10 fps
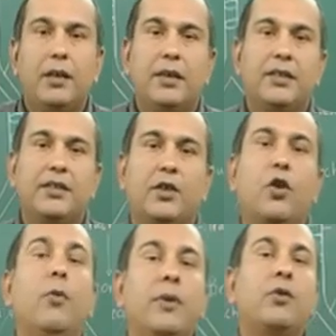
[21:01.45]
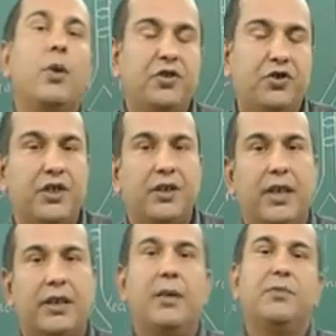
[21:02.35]
This is a common question
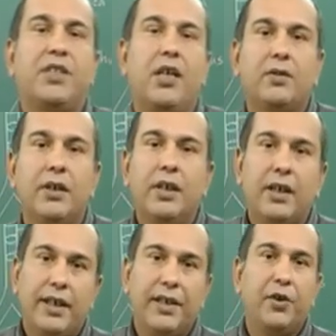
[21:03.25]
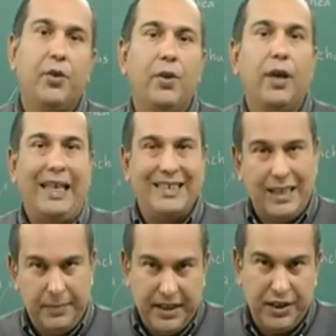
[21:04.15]
that comes out in your
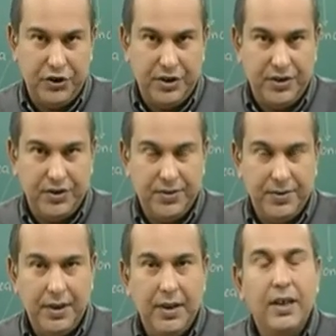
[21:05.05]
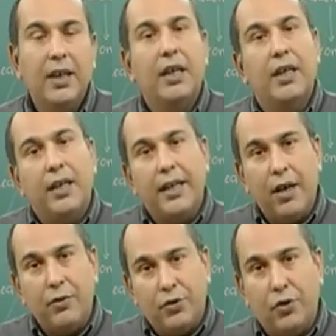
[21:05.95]
examinations.
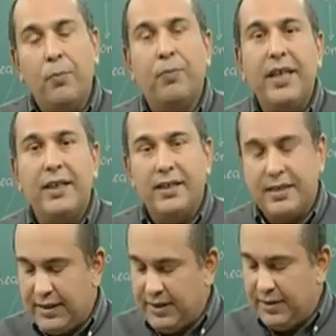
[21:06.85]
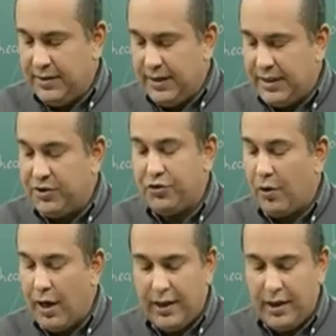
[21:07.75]
Now, to complete this lesson, let's
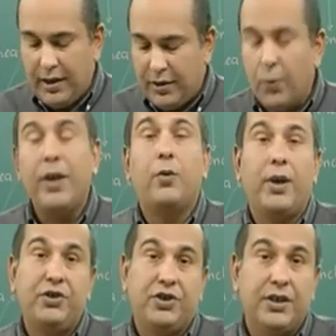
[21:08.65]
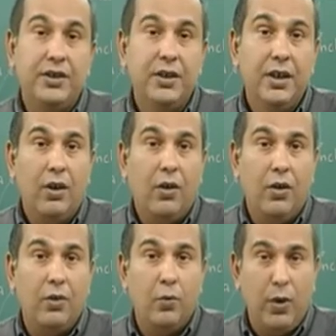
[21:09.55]
try a quick question
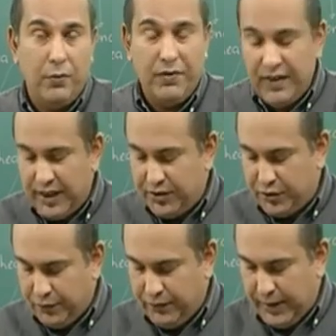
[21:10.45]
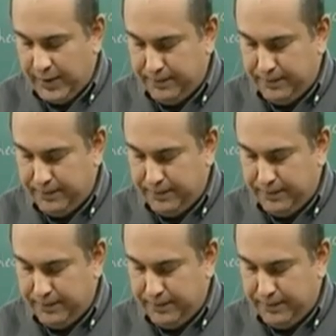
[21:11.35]
on what we've done so far.